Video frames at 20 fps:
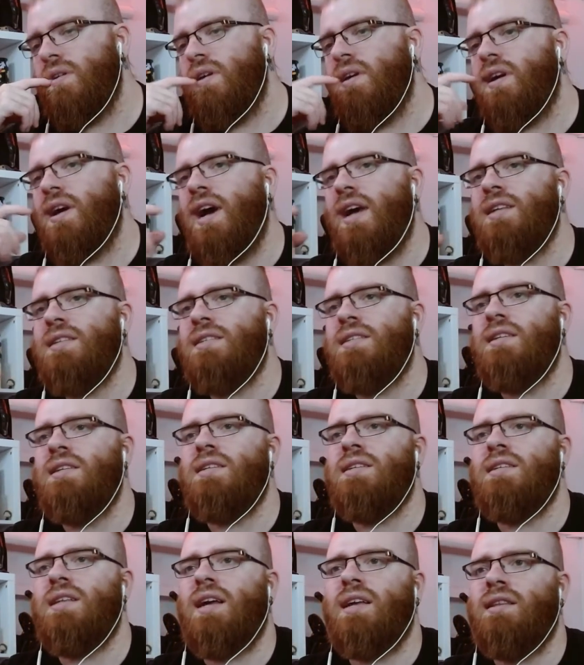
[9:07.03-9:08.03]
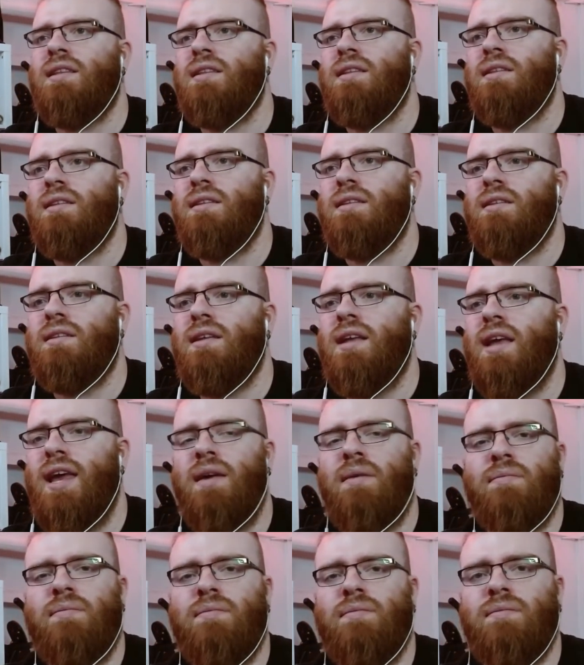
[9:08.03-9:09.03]
Guys, this is like
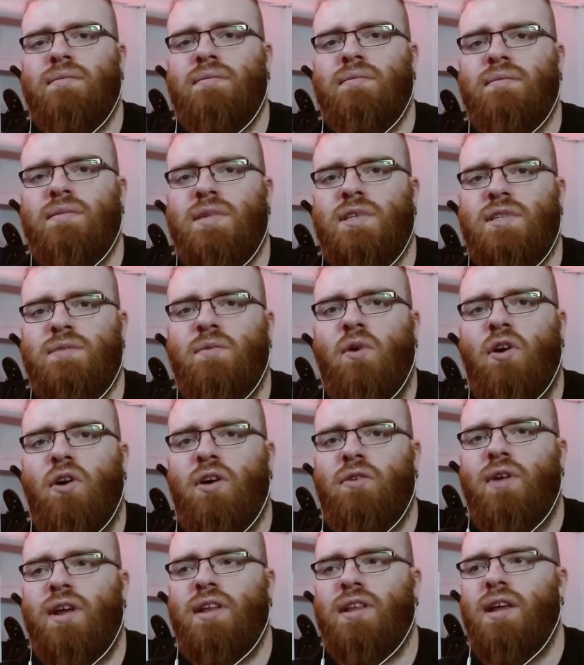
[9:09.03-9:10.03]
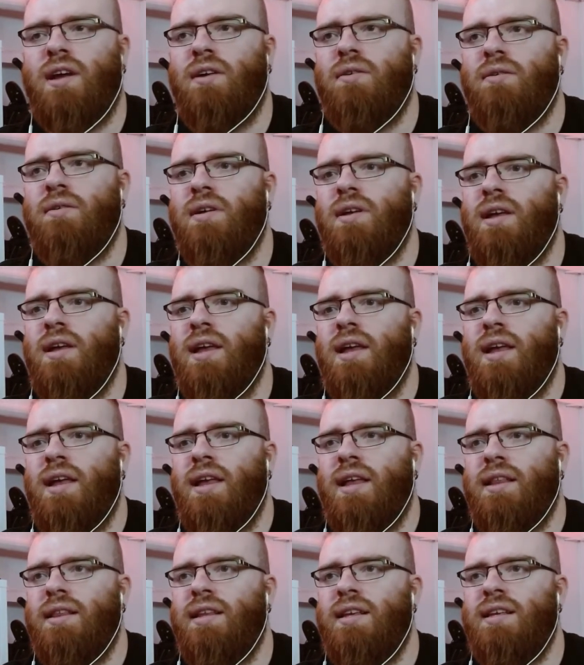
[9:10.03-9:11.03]
him smoking right now.
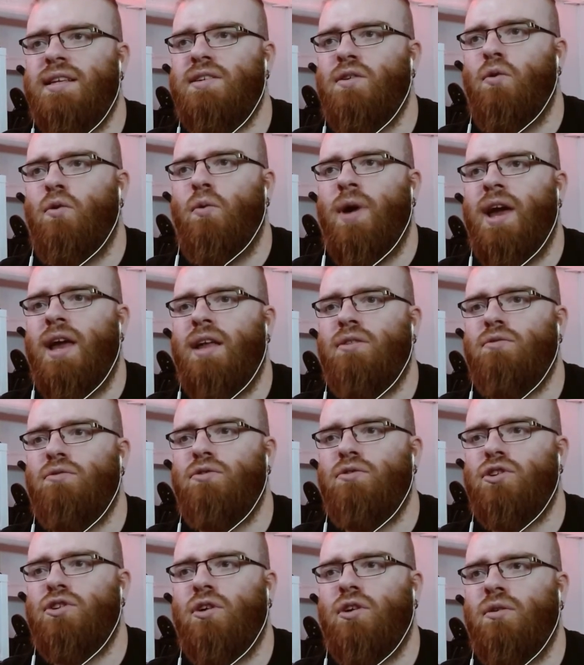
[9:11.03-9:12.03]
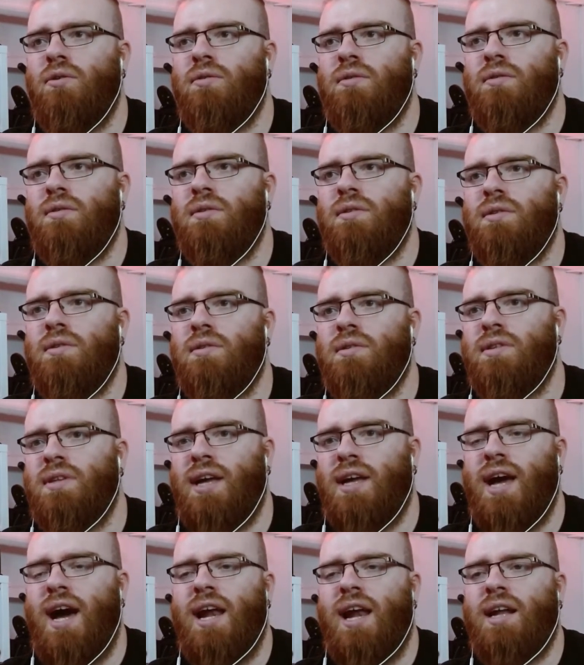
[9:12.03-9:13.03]
This is a way to show the
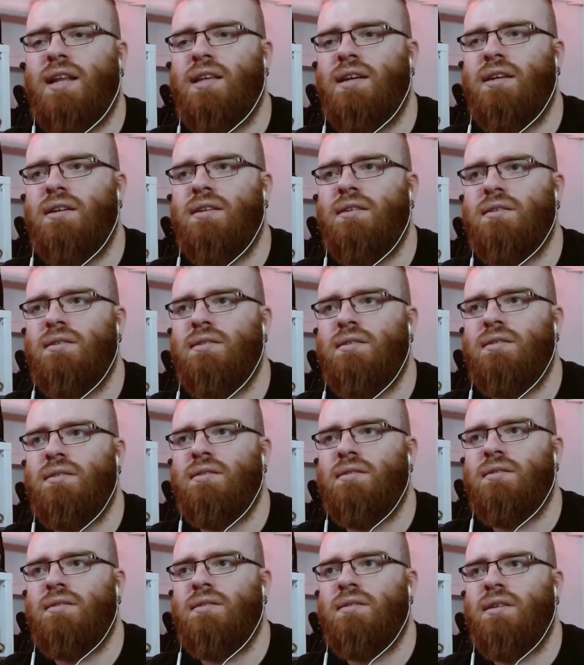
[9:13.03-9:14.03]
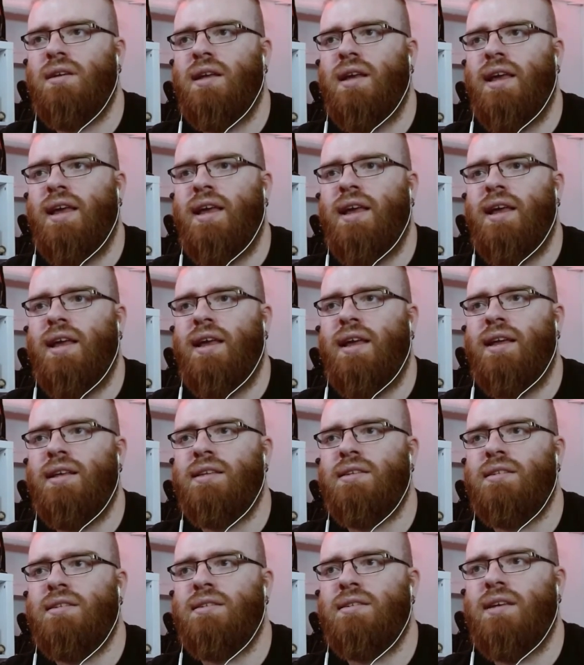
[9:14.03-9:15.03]
character
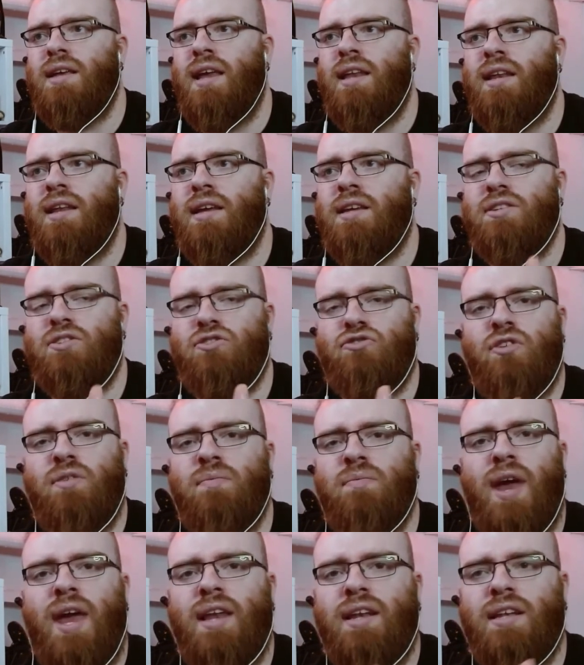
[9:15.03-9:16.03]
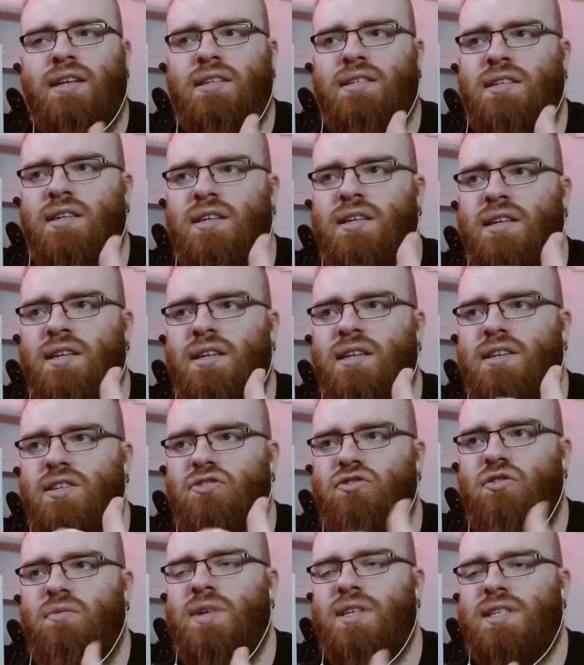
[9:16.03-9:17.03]
is in extreme pain, in
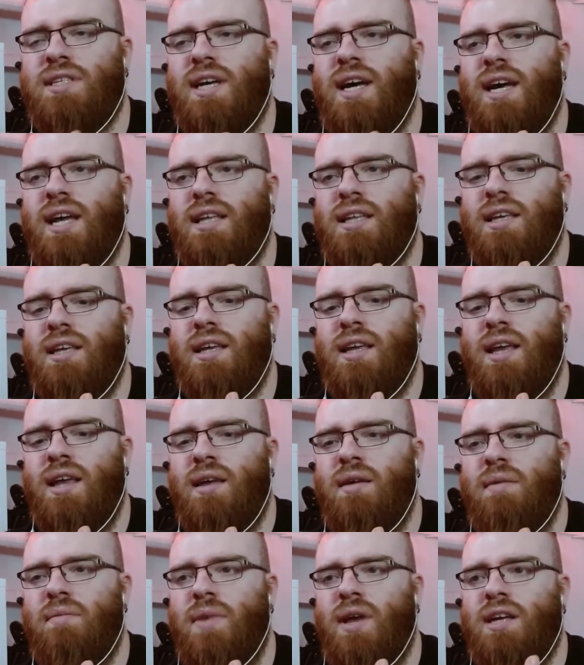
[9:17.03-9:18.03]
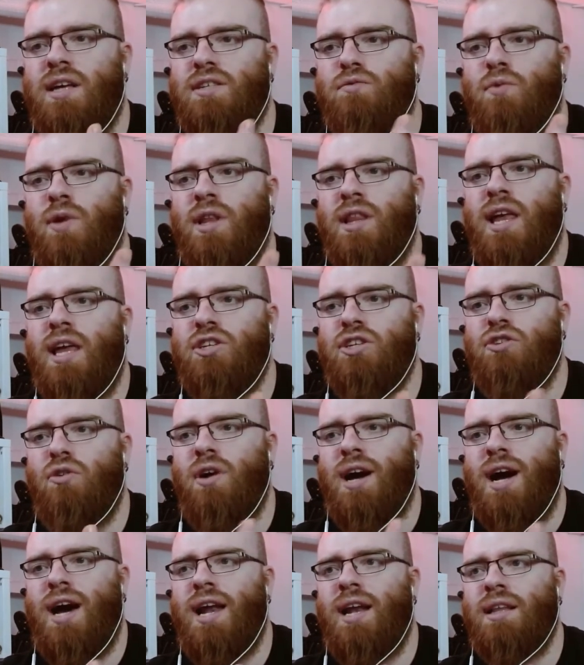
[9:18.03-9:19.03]
extreme anxiety. Because when they show
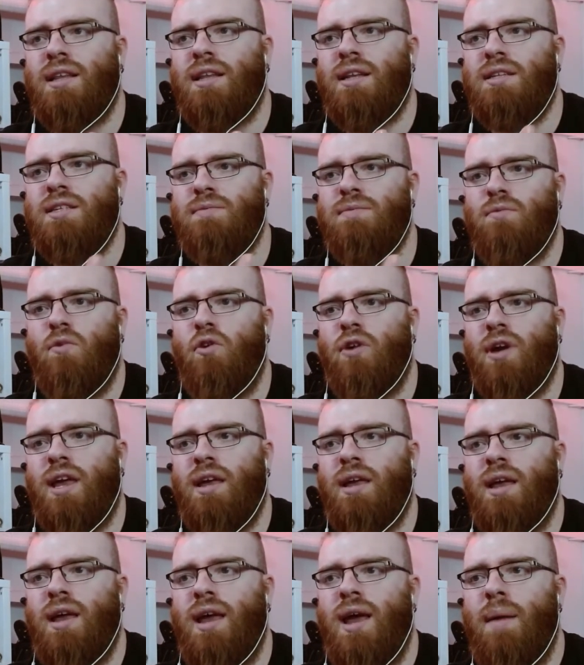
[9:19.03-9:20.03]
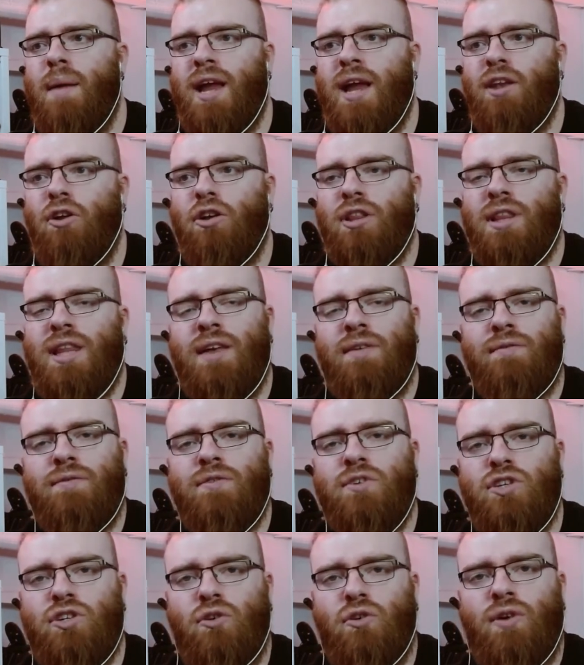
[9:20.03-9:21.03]
character smoking, by not have
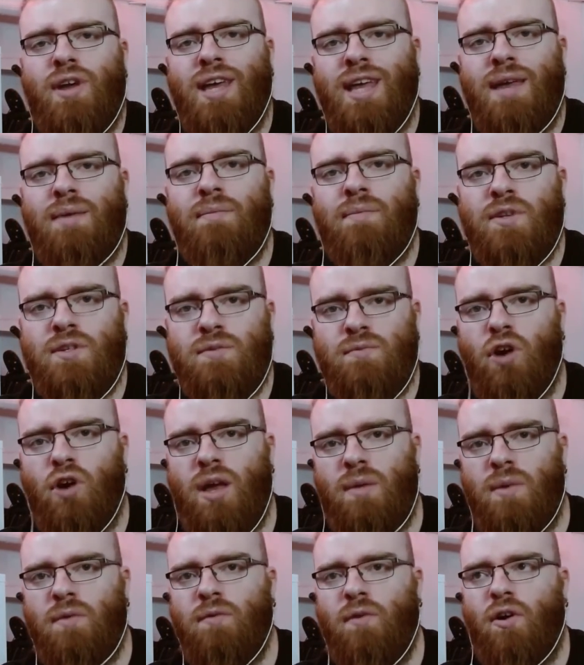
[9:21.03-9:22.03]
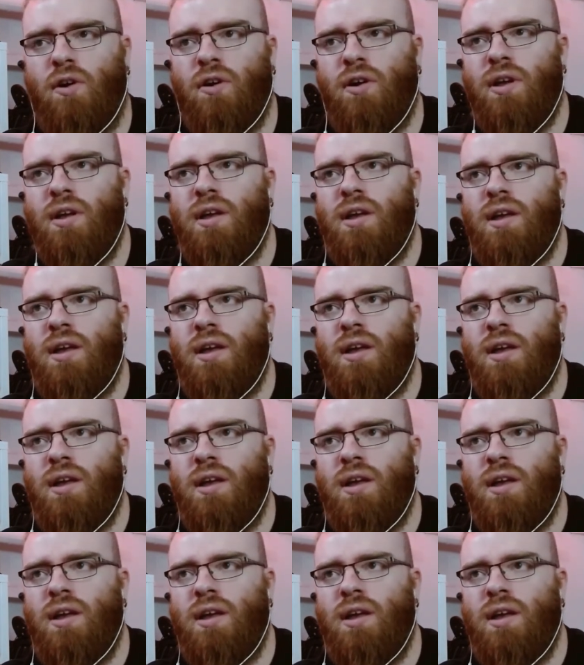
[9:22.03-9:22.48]
showing him smoking before,